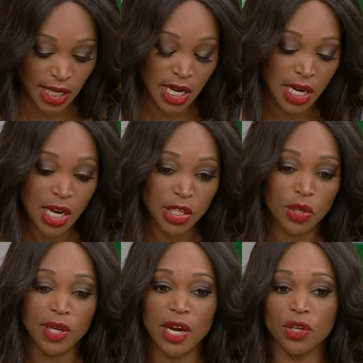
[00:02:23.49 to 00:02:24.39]
Yeah.
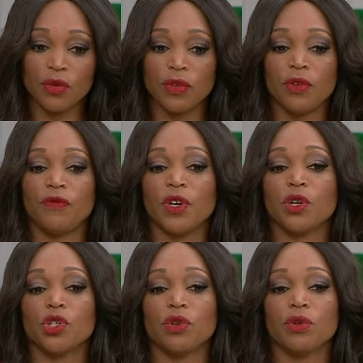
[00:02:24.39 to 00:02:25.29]
So now you, you
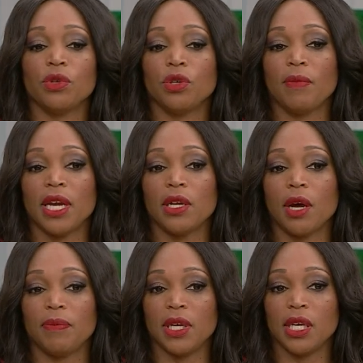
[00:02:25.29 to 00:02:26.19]
figured you're, you might
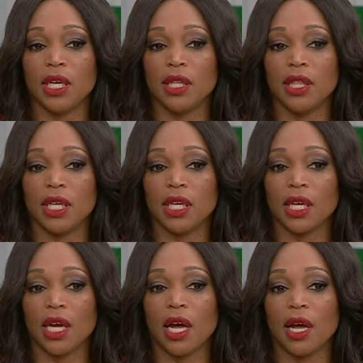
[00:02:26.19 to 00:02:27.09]
not be in
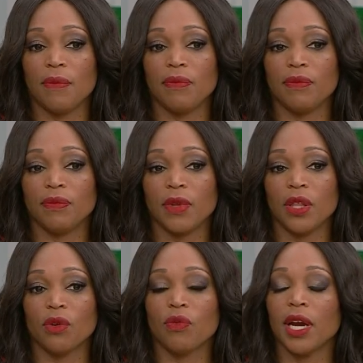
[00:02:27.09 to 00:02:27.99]
the, um,
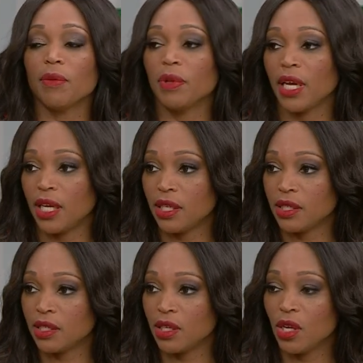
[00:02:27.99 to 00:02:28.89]
in the right
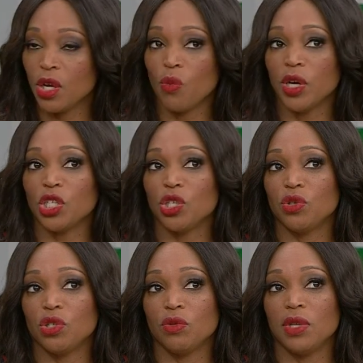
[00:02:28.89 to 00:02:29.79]
place, mm -hmm. what do you
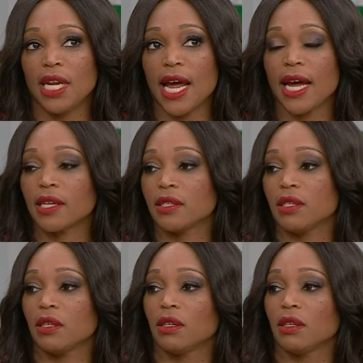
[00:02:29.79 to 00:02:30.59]
do next?